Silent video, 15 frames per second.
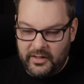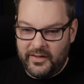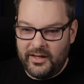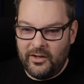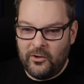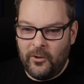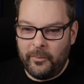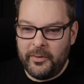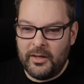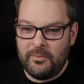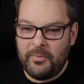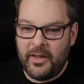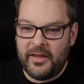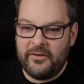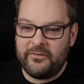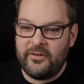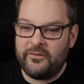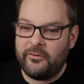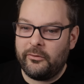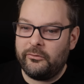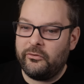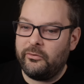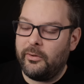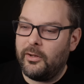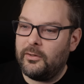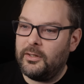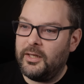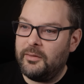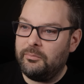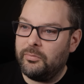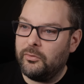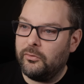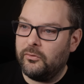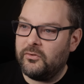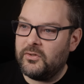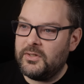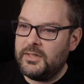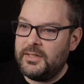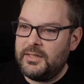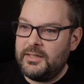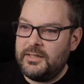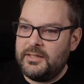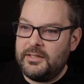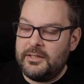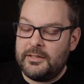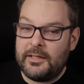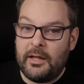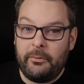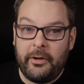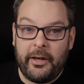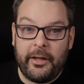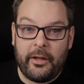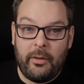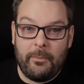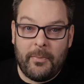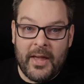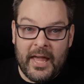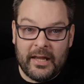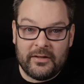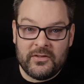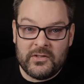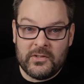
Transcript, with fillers: and then copy and paste this onto our clipboard. Now we're going to go back